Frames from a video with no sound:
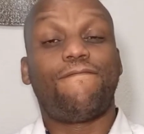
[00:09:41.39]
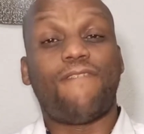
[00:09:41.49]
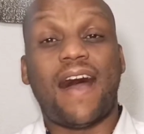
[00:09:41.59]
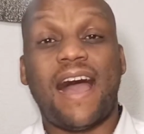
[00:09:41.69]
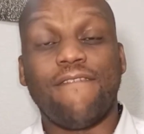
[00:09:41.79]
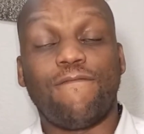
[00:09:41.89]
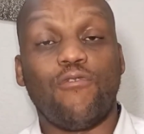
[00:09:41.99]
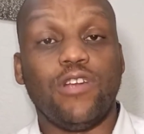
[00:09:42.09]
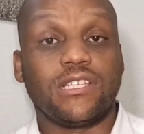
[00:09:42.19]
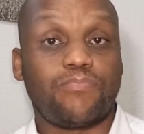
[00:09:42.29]
5
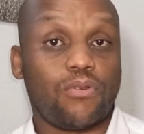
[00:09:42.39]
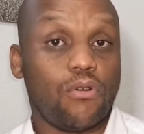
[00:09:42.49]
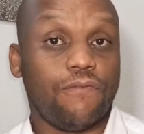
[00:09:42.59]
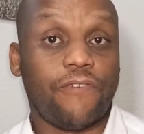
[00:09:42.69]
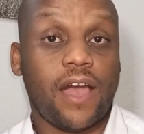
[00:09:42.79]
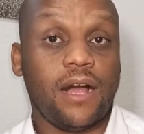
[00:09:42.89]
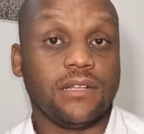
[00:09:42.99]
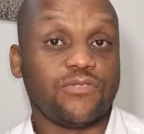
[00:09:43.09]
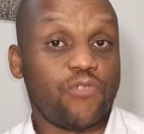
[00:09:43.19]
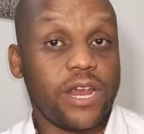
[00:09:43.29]
risk
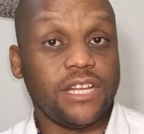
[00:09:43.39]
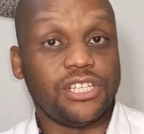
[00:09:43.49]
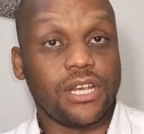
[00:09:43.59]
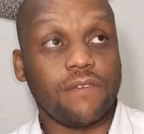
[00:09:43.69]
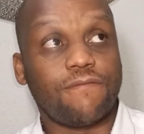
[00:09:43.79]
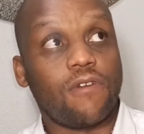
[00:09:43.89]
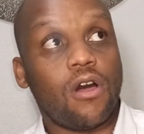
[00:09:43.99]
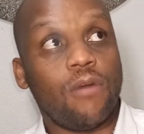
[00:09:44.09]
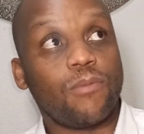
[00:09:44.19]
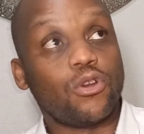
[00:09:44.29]
profiles ranging
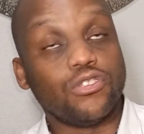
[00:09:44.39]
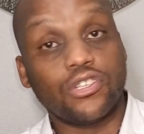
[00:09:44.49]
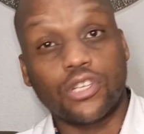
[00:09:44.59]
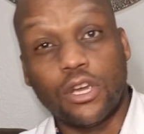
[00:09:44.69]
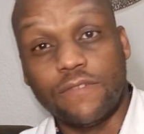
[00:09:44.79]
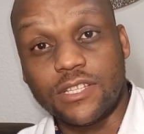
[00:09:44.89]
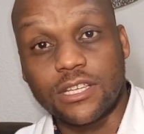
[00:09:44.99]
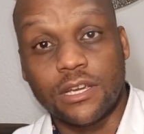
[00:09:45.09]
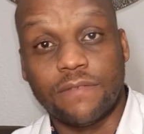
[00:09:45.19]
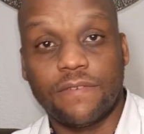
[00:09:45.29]
from
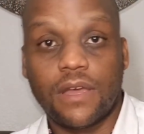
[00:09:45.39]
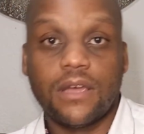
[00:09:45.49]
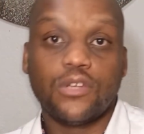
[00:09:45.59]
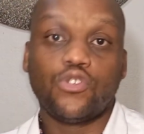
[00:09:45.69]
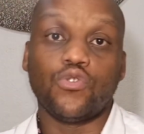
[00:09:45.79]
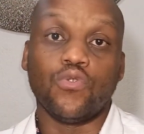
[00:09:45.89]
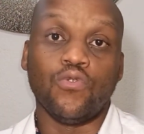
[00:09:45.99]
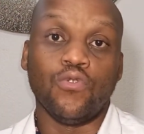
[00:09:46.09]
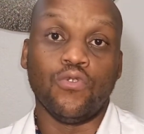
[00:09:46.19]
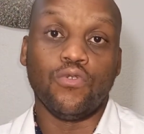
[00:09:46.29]
conservative
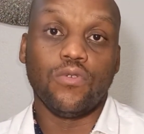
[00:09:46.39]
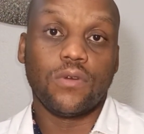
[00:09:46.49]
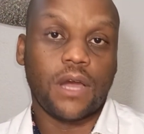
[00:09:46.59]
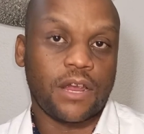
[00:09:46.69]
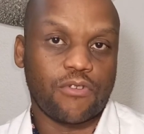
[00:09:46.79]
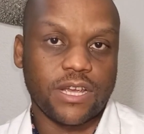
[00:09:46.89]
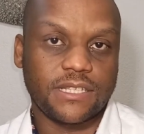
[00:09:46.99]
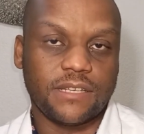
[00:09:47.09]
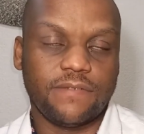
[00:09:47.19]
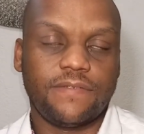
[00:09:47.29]
to
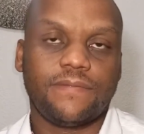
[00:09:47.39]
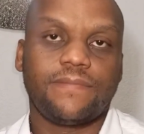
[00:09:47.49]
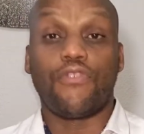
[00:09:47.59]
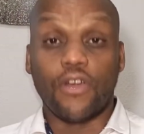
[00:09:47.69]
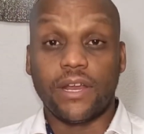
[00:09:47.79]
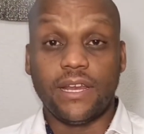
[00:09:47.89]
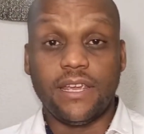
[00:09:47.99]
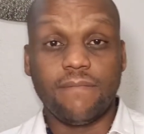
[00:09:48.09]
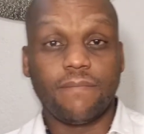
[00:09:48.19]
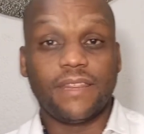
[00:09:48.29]
aggressive.
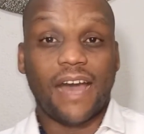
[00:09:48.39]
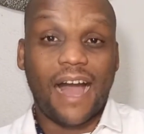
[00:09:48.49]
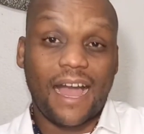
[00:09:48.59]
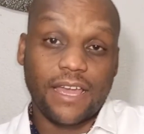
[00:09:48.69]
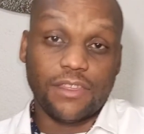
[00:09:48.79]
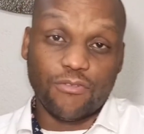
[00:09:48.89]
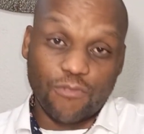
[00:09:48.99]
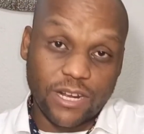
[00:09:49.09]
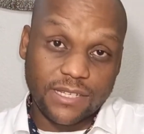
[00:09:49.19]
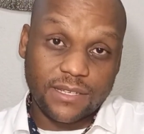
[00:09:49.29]
Thirdly, the higher the
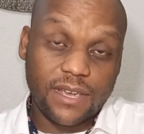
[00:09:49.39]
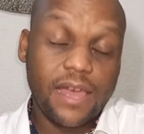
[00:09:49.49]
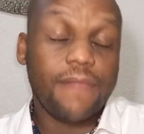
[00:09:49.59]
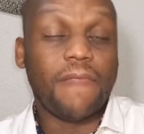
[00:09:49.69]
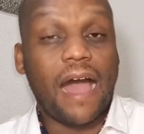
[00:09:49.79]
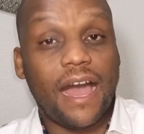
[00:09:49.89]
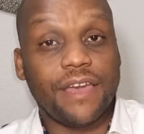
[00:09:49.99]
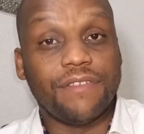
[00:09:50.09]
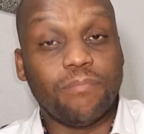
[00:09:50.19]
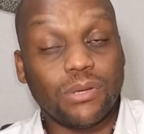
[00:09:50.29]
risk, the
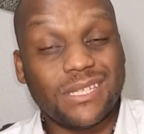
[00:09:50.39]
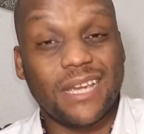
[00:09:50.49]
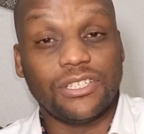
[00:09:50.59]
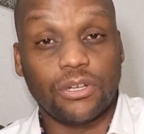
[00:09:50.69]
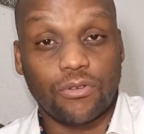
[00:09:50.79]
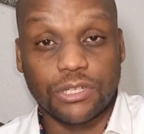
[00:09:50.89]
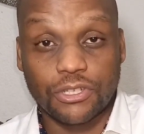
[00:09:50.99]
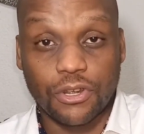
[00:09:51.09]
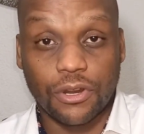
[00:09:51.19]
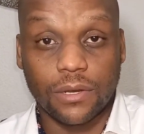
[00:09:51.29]
higher the potential
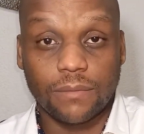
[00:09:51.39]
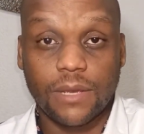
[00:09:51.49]
return.